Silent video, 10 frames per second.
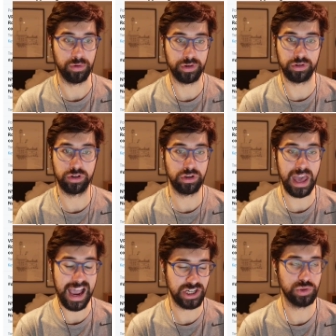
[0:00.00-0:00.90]
They're
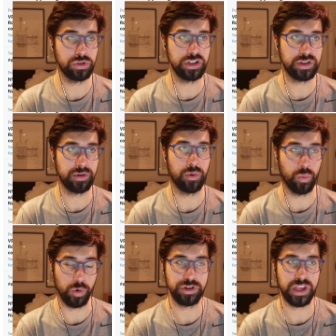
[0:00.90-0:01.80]
actually some of the
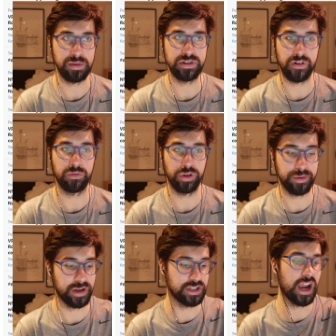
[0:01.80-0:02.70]
worst games I've ever played
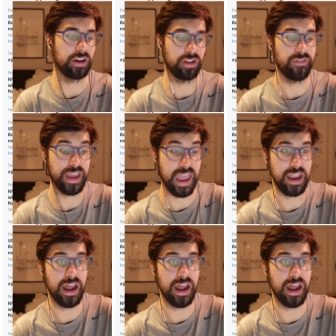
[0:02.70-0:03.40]
in my entire life. I hate...